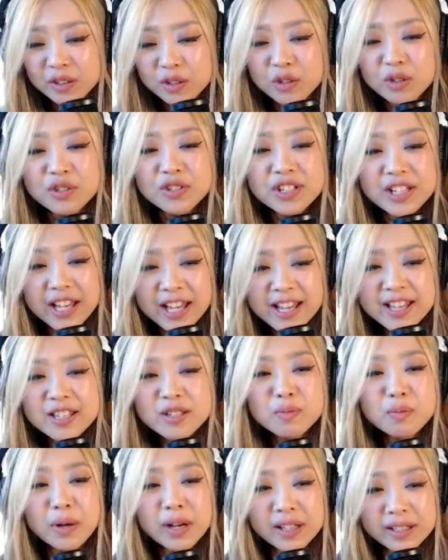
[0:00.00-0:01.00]
to
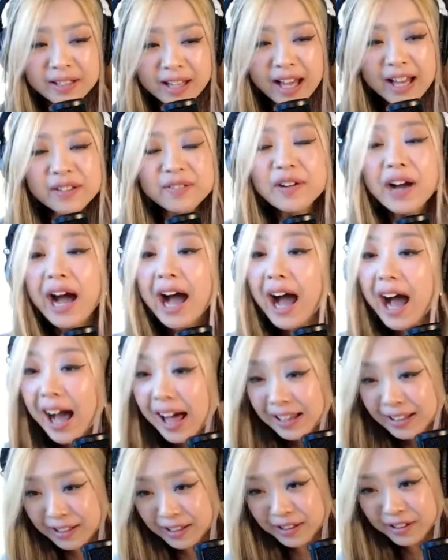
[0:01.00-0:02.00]
change my life
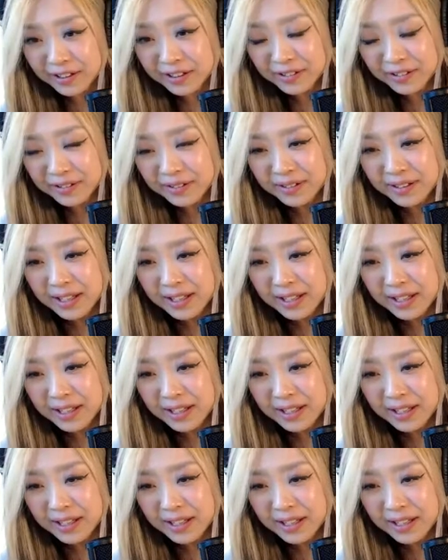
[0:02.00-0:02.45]
earlier.